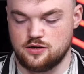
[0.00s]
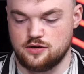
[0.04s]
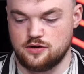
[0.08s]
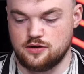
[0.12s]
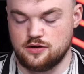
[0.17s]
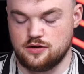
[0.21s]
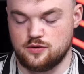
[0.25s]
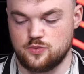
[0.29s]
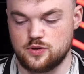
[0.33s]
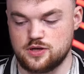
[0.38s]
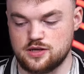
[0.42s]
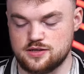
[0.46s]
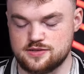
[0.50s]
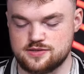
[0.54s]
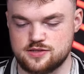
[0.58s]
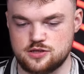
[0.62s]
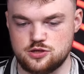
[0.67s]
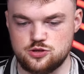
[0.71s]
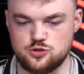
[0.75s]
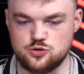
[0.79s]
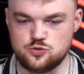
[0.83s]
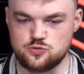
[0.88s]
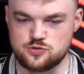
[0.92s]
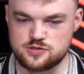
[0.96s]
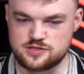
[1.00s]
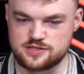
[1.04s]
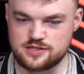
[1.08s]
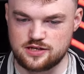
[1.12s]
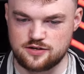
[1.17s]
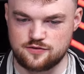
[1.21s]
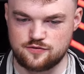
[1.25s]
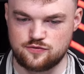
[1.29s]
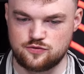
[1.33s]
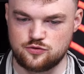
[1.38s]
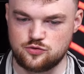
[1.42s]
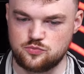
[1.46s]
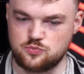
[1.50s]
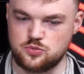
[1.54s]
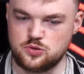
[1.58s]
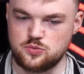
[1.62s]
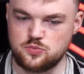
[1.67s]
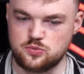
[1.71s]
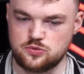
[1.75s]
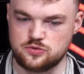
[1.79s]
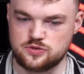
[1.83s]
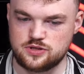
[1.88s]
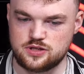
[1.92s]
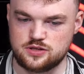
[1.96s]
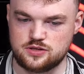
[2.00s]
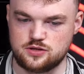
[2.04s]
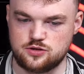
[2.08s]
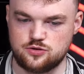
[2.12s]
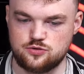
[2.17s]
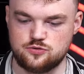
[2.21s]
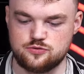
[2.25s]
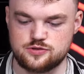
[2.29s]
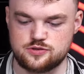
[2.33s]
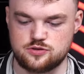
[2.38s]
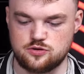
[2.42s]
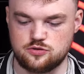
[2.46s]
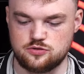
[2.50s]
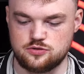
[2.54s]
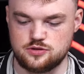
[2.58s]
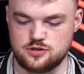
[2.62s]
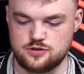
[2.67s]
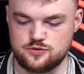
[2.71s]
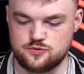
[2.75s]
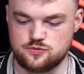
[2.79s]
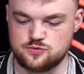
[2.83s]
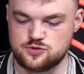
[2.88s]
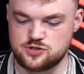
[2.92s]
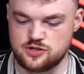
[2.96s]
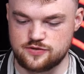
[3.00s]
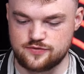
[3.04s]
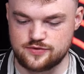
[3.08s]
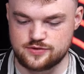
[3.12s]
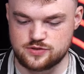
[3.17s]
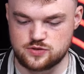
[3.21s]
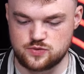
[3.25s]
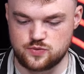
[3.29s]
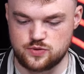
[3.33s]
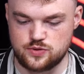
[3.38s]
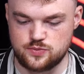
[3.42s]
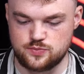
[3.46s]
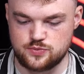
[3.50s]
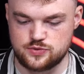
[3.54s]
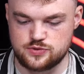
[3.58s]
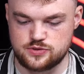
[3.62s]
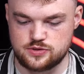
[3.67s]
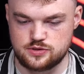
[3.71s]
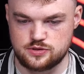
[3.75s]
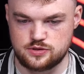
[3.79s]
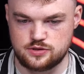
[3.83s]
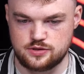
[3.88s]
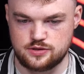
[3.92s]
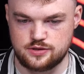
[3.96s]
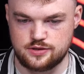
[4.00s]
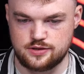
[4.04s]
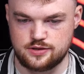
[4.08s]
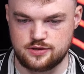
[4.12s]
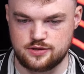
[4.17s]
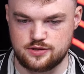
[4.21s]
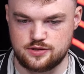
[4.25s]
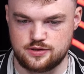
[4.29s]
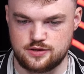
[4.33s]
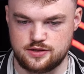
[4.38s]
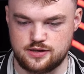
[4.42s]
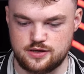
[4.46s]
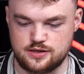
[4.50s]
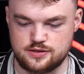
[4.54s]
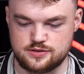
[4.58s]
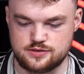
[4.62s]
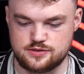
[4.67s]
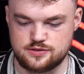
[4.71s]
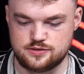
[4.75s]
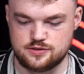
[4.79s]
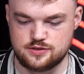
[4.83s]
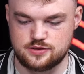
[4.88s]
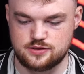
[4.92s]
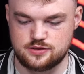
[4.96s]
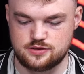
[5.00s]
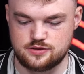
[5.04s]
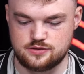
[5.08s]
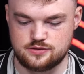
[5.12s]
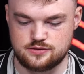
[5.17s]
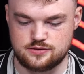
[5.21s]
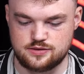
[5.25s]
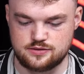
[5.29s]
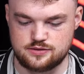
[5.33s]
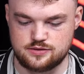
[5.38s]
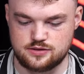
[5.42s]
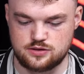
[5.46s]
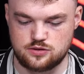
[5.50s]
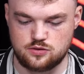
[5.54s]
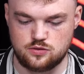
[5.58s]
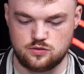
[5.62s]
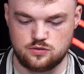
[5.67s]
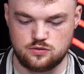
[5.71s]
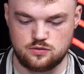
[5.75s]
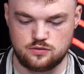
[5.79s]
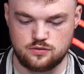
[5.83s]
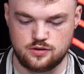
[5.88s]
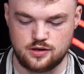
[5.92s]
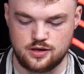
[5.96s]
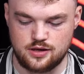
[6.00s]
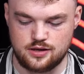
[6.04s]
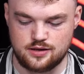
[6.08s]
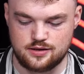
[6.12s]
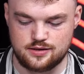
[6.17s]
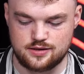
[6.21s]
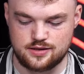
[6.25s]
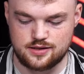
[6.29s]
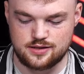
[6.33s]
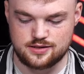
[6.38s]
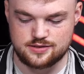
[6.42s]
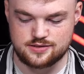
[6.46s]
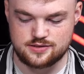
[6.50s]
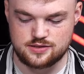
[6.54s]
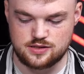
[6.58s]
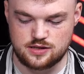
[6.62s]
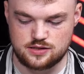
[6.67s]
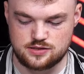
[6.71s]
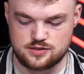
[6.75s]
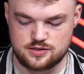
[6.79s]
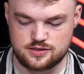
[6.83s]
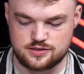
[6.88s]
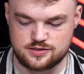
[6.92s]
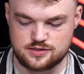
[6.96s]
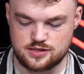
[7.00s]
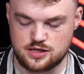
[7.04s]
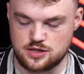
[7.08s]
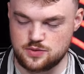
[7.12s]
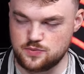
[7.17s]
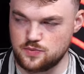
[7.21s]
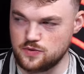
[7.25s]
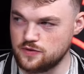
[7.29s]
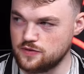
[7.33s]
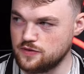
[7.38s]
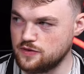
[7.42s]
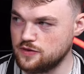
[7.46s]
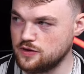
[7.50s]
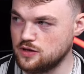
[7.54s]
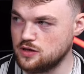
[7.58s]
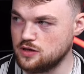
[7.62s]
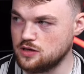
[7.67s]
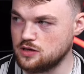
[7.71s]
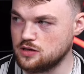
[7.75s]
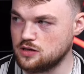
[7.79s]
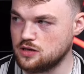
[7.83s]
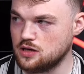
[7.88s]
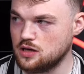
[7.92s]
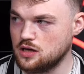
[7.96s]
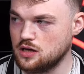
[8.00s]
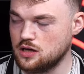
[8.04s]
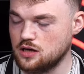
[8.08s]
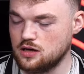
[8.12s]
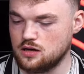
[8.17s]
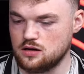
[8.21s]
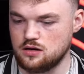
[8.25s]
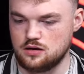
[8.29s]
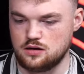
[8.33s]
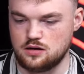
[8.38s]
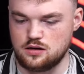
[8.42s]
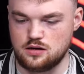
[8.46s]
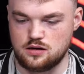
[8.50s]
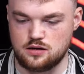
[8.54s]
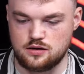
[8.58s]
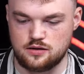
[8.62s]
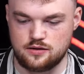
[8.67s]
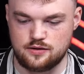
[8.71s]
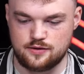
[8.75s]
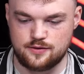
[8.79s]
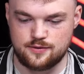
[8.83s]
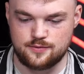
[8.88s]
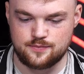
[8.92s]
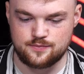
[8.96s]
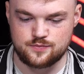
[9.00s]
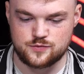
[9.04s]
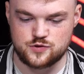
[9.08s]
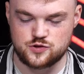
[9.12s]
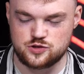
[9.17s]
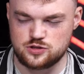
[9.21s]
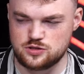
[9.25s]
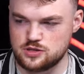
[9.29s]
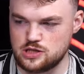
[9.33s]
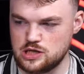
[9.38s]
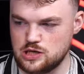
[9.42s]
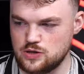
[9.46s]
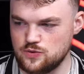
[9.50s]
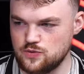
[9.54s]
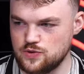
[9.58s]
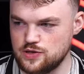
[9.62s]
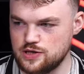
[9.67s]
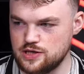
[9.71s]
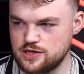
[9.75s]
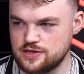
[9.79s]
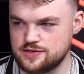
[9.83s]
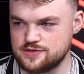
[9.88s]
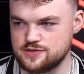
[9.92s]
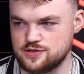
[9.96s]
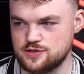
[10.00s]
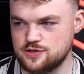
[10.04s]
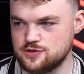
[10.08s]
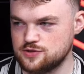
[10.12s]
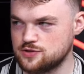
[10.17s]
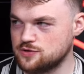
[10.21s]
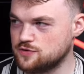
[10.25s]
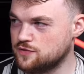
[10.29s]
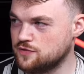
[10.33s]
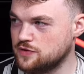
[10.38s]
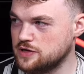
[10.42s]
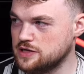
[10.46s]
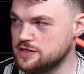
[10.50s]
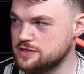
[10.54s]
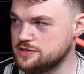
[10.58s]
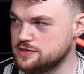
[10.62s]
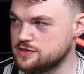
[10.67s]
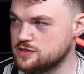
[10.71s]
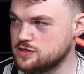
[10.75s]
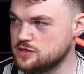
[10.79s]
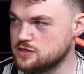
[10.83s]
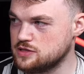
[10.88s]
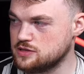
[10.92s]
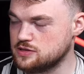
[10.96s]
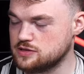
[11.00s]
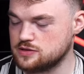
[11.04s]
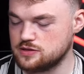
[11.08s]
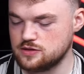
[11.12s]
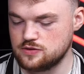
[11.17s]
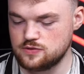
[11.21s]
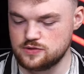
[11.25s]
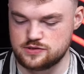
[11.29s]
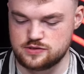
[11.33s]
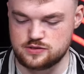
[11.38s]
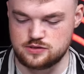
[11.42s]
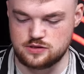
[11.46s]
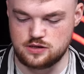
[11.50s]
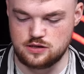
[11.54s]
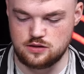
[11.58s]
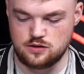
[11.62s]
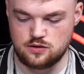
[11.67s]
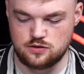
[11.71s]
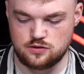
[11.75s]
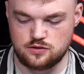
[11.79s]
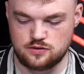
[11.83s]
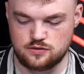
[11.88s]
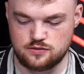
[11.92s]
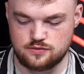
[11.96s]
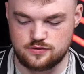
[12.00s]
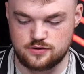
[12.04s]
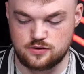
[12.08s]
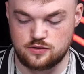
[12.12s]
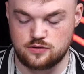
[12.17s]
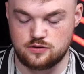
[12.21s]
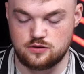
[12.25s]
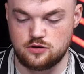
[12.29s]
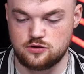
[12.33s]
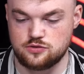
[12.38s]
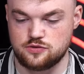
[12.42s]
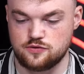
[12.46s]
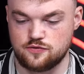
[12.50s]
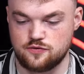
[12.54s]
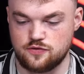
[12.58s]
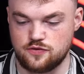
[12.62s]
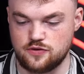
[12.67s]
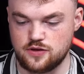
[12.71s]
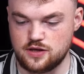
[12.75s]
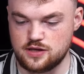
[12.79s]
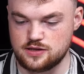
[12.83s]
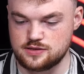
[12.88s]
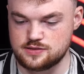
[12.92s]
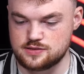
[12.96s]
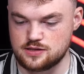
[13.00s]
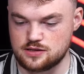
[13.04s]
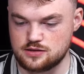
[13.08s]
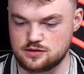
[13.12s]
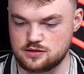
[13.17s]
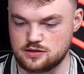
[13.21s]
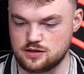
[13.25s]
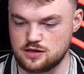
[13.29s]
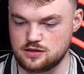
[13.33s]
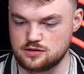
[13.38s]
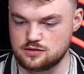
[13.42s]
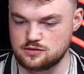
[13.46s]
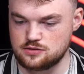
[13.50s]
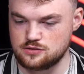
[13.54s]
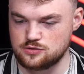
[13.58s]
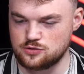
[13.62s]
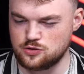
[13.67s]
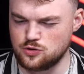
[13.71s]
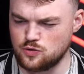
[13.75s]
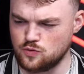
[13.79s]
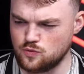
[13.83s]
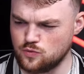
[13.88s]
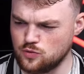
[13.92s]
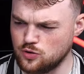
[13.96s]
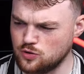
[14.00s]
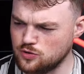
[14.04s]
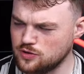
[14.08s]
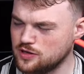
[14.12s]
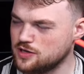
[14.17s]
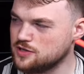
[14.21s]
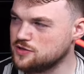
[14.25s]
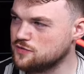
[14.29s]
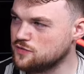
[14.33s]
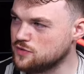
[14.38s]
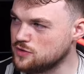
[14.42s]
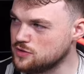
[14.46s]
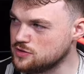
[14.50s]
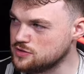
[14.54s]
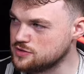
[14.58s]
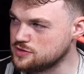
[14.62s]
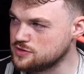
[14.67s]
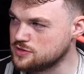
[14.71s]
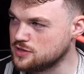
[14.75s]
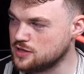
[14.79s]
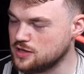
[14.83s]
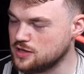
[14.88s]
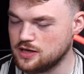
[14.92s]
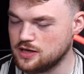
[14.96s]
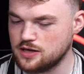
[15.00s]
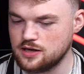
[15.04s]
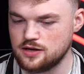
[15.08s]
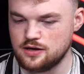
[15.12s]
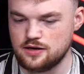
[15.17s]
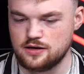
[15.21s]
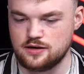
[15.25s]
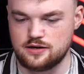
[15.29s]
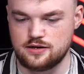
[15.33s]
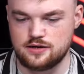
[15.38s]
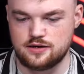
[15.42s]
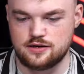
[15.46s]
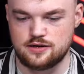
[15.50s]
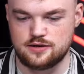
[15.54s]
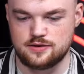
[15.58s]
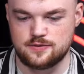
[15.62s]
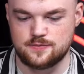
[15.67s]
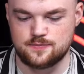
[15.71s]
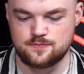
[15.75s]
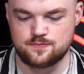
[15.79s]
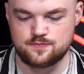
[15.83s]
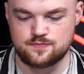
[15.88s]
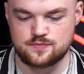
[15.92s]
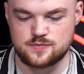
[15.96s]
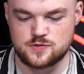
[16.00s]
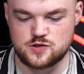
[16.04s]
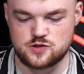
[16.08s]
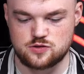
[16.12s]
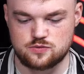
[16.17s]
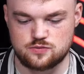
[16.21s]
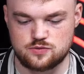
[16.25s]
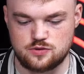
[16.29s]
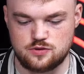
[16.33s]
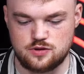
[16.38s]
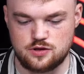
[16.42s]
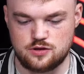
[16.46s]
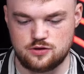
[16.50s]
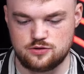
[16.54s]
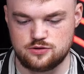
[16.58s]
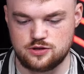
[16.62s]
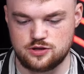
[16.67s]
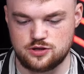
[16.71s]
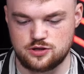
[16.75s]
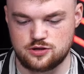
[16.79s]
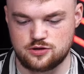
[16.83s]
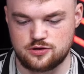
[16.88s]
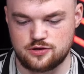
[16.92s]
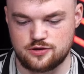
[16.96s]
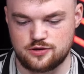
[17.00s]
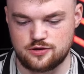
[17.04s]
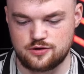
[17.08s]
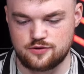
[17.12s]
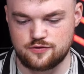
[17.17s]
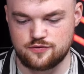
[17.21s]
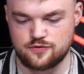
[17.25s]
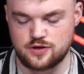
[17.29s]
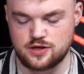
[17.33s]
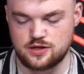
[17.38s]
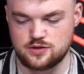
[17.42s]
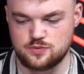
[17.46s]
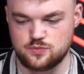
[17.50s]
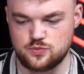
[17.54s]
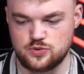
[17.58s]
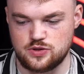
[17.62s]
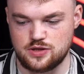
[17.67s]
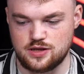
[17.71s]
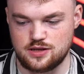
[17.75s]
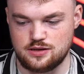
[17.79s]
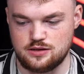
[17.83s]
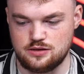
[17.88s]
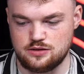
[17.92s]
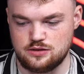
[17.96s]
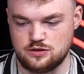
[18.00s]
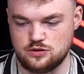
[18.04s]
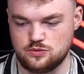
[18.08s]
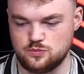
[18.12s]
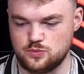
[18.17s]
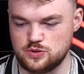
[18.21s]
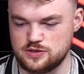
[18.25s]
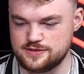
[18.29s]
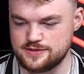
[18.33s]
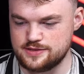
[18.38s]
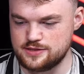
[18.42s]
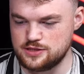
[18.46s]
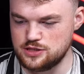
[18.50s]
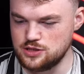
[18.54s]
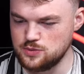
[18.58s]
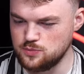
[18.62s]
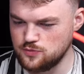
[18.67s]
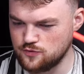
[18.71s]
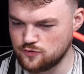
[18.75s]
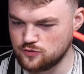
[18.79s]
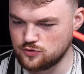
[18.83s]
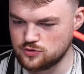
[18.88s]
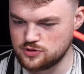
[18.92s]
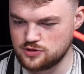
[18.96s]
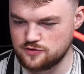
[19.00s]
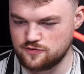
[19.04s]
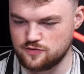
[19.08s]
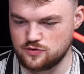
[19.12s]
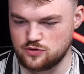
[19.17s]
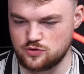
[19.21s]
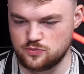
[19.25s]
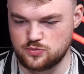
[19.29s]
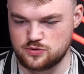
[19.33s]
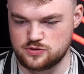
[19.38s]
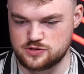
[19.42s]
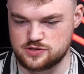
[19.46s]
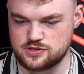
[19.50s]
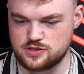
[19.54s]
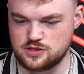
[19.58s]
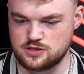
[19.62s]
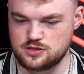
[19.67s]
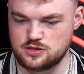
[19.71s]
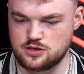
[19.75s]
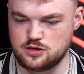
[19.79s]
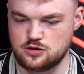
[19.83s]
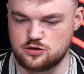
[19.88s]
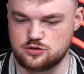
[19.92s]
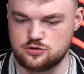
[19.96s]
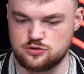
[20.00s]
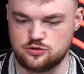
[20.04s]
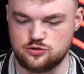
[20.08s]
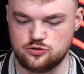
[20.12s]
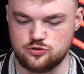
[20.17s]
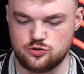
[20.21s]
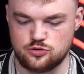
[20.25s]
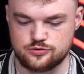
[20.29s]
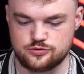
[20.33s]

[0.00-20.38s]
we can say, new stuff for people that are used only to JavaScript, and the whole static typing thing, generics, interfaces. There are a lot of things that can go wrong at first. So the learning curve can be a little bit steep for developers that are not